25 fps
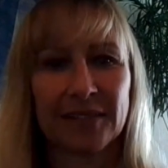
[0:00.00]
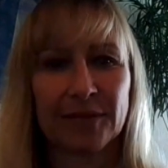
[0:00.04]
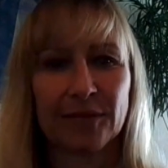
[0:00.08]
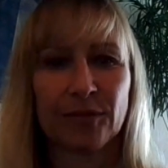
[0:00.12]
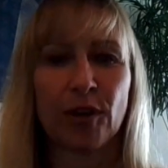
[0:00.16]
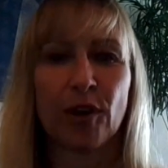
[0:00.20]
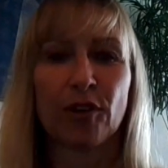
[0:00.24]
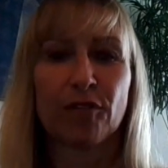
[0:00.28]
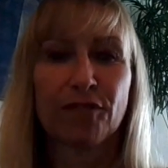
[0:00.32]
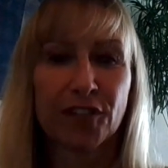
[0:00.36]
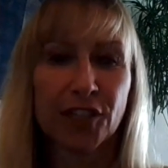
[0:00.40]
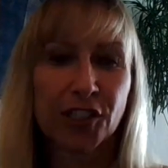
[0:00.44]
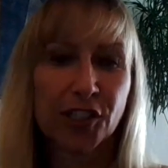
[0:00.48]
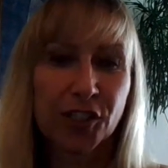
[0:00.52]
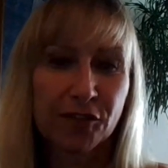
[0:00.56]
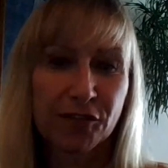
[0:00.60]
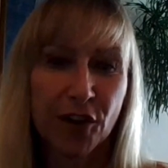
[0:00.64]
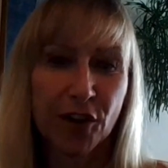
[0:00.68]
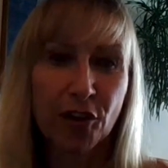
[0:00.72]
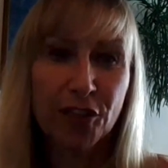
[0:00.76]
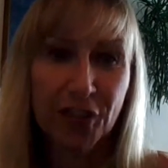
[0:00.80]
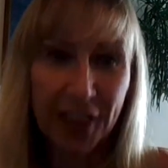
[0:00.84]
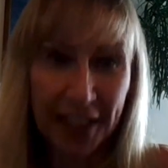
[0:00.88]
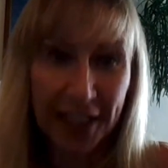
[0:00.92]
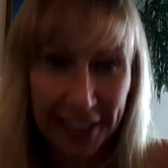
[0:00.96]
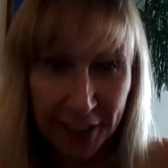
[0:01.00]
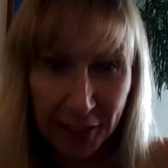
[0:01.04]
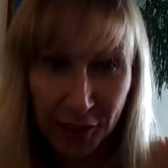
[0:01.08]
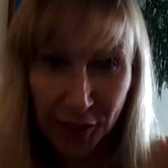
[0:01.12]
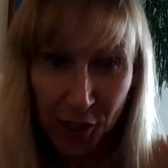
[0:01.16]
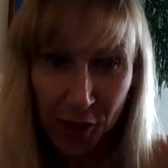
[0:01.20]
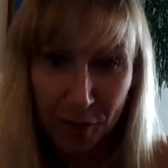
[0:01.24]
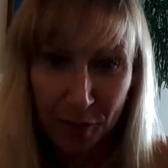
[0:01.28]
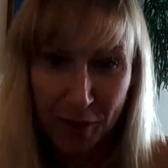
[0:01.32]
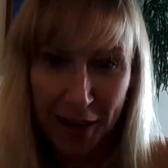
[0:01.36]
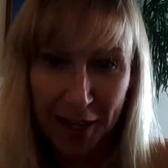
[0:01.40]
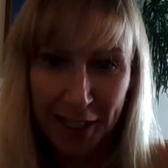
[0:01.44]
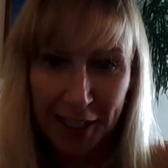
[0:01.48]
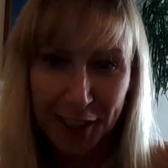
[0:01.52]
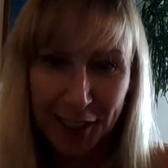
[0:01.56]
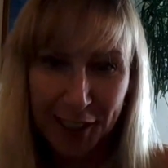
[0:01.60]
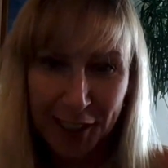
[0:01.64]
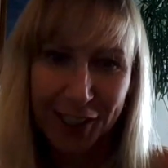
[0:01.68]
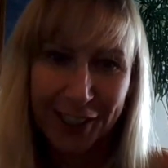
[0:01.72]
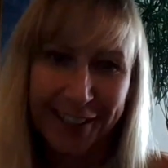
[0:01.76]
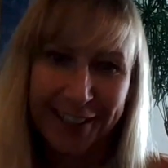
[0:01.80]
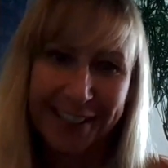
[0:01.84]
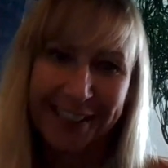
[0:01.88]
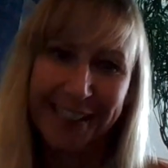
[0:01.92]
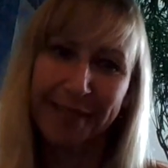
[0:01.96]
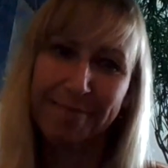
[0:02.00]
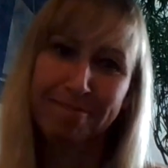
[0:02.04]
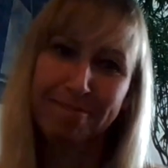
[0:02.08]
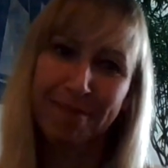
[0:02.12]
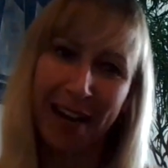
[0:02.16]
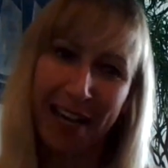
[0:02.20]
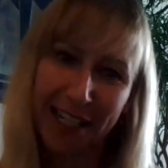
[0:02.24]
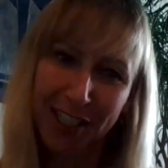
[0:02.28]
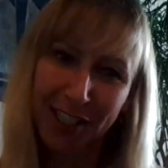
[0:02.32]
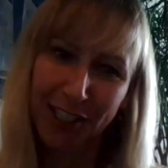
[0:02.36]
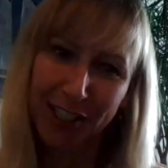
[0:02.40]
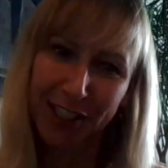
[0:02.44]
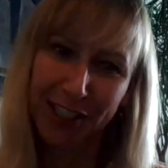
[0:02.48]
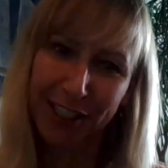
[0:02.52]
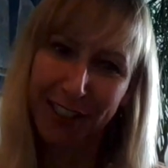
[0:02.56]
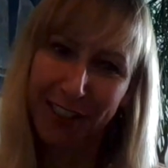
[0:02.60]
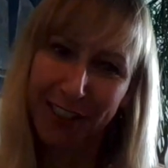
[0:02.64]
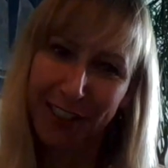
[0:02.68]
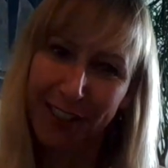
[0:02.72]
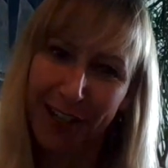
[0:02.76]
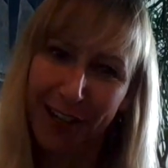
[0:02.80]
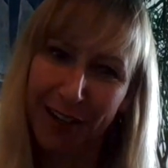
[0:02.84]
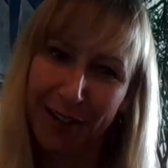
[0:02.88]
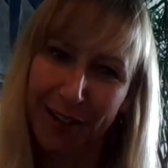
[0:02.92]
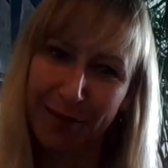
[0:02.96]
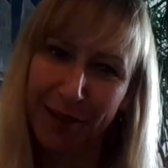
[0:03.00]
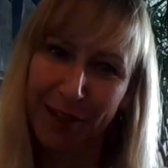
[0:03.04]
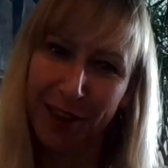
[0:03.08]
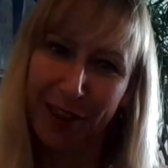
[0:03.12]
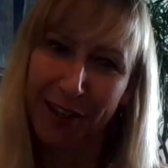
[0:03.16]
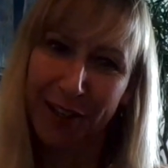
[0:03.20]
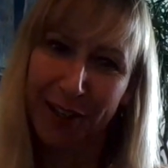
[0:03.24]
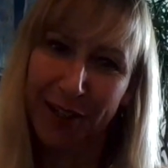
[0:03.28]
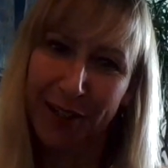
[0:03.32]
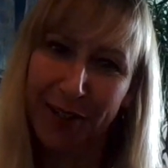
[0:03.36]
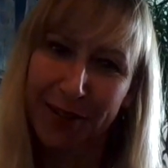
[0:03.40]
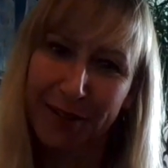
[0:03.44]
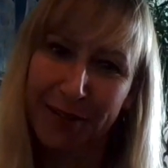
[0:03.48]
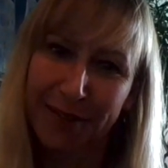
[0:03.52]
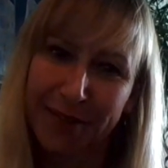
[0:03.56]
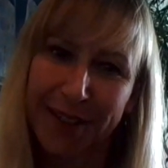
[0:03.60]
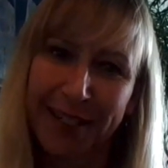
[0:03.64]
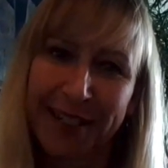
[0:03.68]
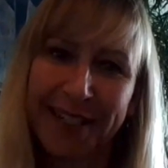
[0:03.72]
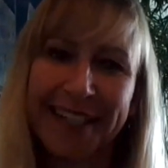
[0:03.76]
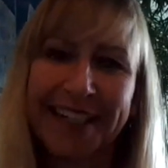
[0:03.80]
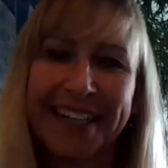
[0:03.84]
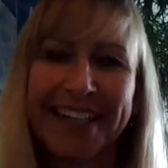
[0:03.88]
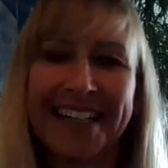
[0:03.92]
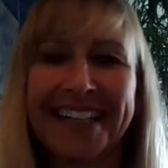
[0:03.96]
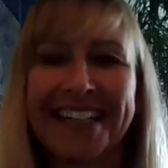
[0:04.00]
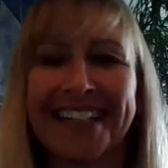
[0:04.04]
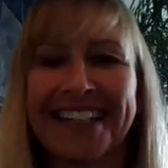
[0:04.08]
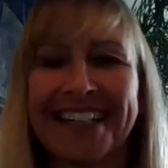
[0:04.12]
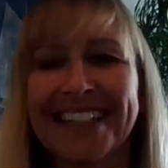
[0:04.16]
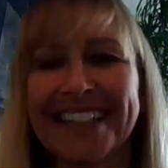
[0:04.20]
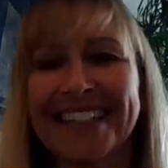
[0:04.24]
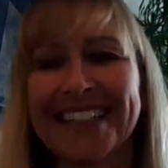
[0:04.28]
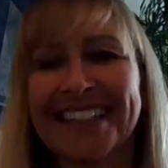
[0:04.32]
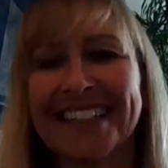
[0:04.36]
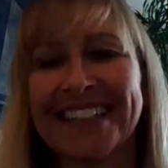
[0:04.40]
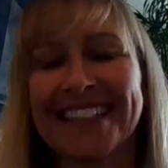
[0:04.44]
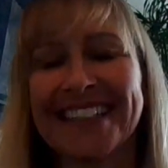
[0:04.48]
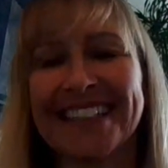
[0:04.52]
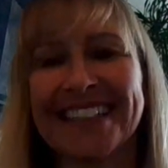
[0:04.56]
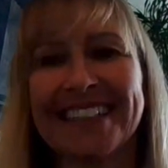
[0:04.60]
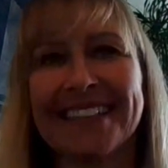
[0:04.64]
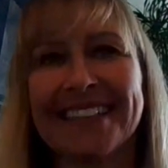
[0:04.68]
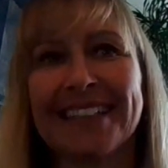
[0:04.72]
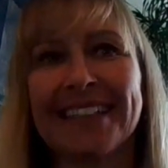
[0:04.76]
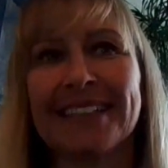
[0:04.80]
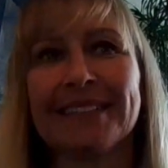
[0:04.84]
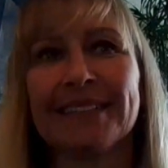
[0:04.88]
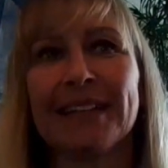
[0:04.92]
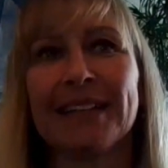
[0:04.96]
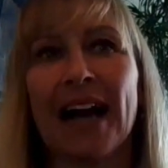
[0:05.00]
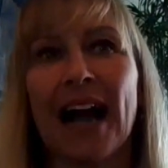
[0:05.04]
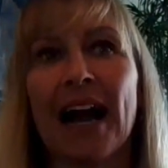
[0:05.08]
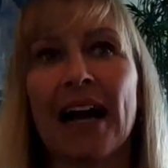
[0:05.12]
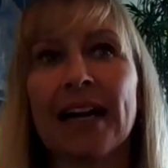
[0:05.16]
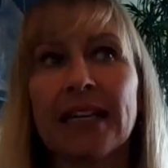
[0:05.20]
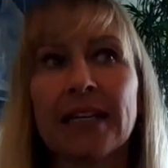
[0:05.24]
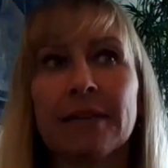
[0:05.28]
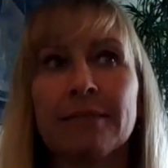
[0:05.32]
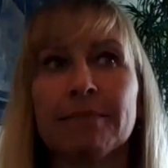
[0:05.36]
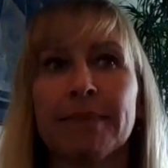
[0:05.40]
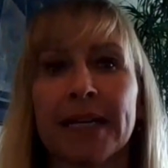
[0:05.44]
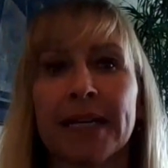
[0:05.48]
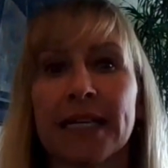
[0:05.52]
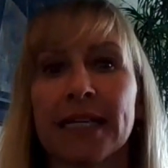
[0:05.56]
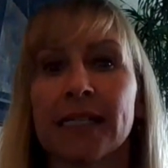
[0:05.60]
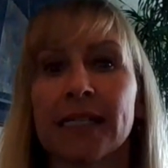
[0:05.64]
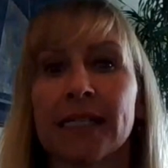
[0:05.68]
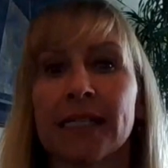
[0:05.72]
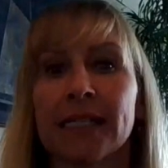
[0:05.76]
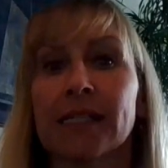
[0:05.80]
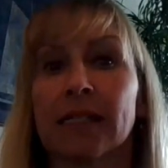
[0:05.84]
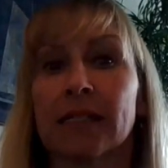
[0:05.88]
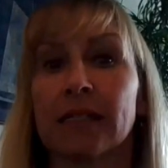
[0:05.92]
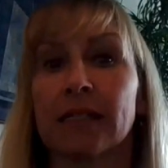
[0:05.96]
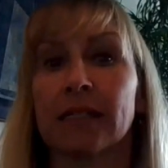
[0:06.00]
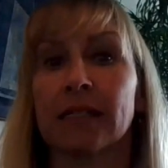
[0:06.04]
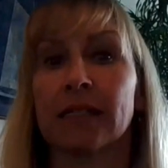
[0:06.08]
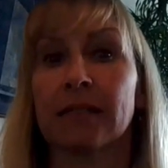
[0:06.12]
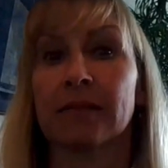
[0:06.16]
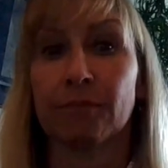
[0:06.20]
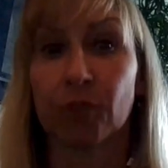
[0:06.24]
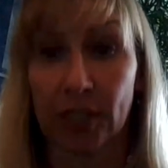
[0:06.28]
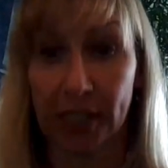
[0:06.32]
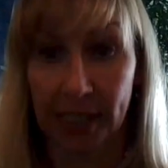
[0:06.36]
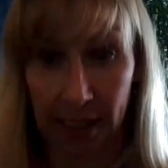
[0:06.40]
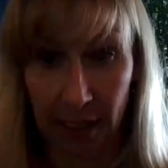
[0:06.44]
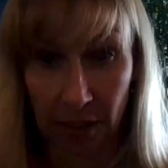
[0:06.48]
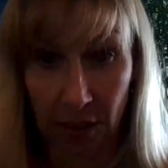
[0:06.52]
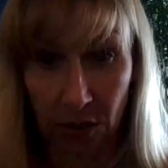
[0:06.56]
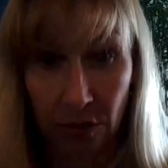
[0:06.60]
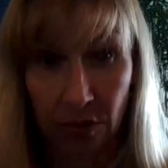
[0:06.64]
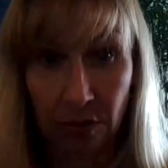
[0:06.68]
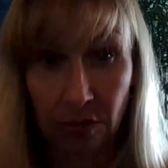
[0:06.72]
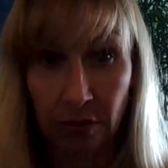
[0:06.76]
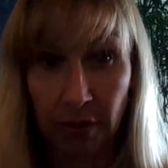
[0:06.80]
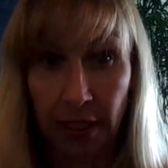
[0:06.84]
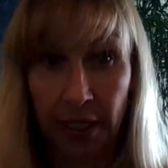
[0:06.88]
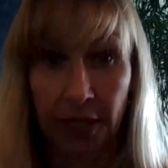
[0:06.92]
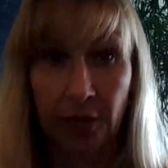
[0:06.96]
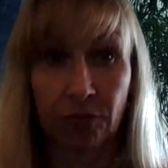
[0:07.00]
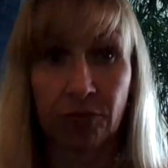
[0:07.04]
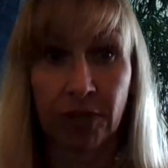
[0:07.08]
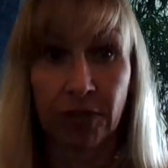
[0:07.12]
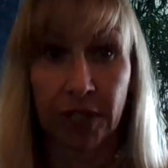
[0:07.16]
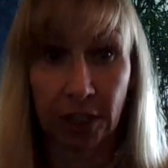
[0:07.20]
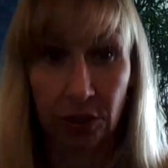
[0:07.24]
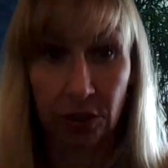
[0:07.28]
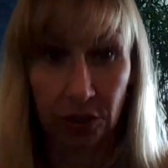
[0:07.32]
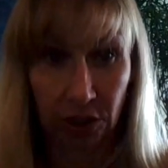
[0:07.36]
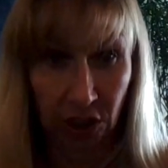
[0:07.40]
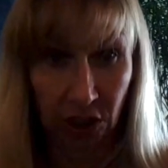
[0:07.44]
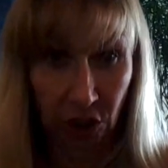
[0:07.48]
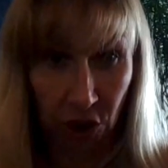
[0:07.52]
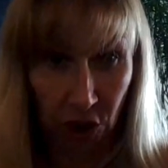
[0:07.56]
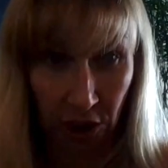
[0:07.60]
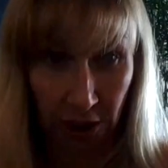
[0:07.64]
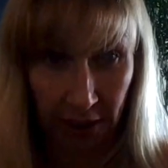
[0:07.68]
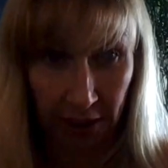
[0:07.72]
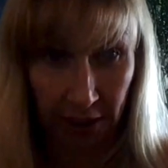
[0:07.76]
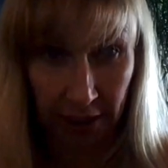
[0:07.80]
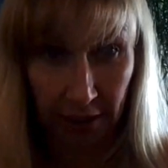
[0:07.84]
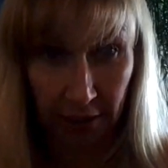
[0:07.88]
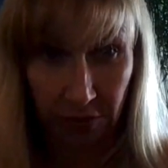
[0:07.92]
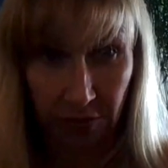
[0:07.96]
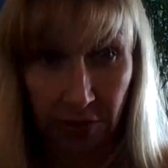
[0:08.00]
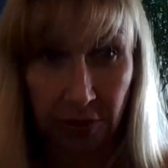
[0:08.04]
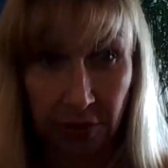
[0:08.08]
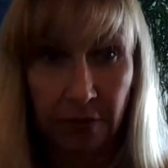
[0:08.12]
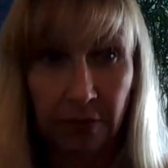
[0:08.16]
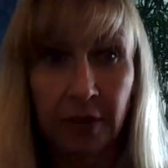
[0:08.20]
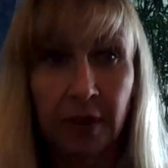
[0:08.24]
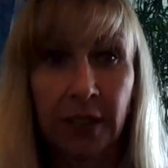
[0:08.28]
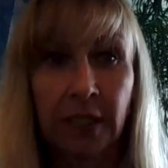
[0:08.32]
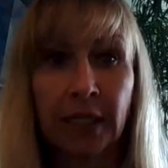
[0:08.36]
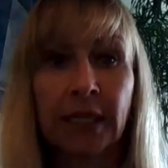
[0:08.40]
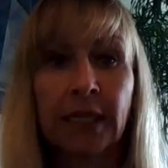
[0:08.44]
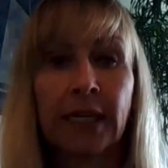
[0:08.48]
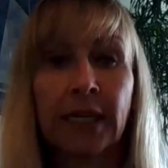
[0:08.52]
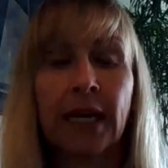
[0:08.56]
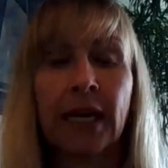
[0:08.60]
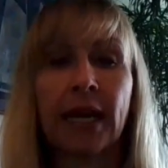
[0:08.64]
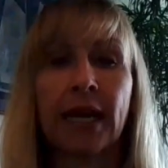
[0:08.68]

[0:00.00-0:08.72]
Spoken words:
Well, first of all, thank you so much. It's a pleasure to talk with you. I am based in Brazil, in Rio de Janeiro,